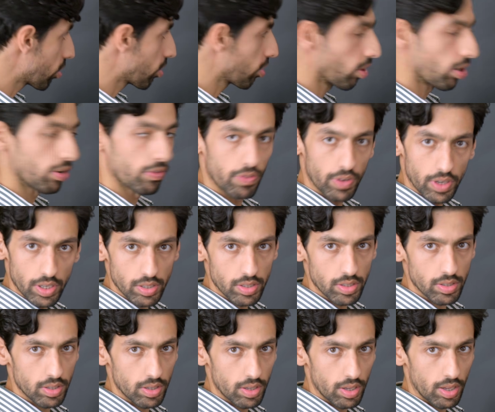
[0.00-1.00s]

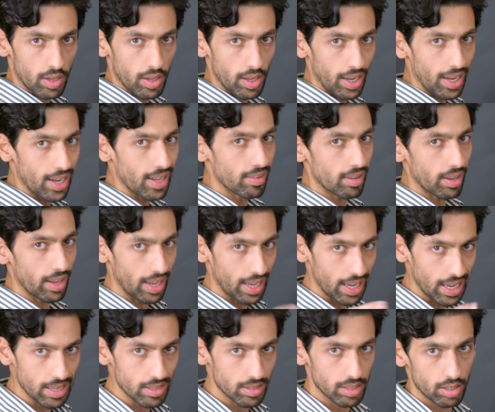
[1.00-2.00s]
surface. It
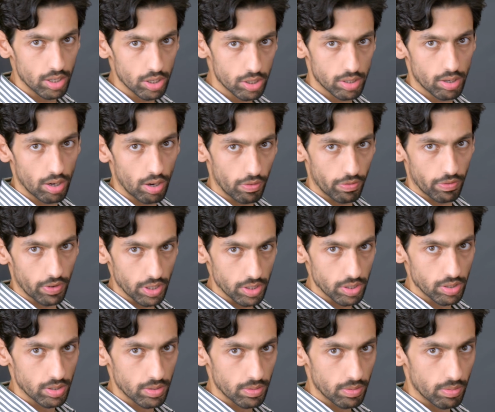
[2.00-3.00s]
is the
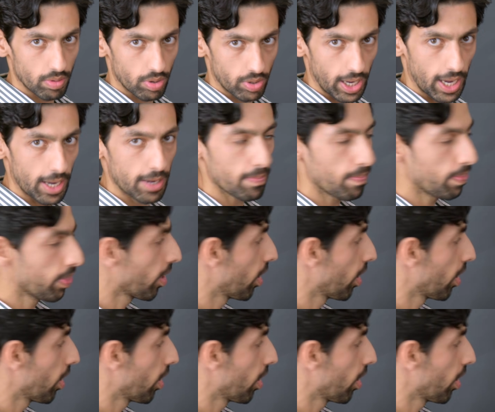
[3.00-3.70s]
surface, okay?